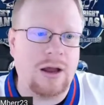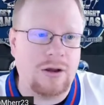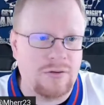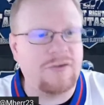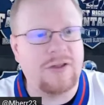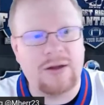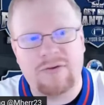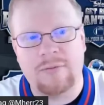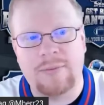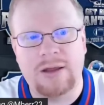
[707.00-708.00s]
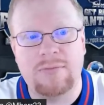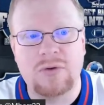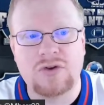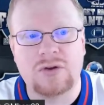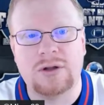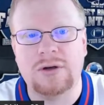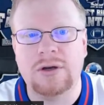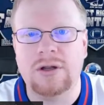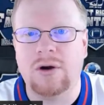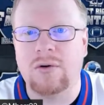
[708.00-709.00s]
Good for them for being mutual
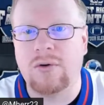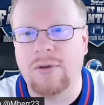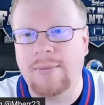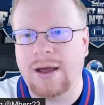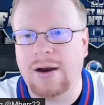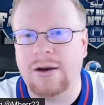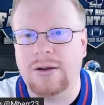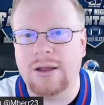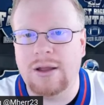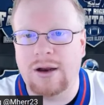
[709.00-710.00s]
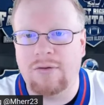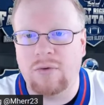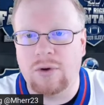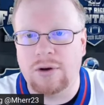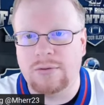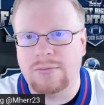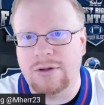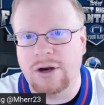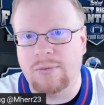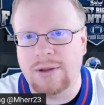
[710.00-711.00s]
and cool about it, and everyone
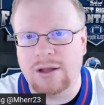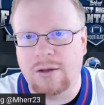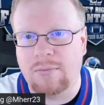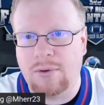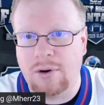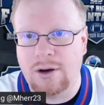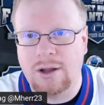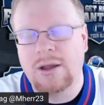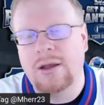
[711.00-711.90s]
being on board.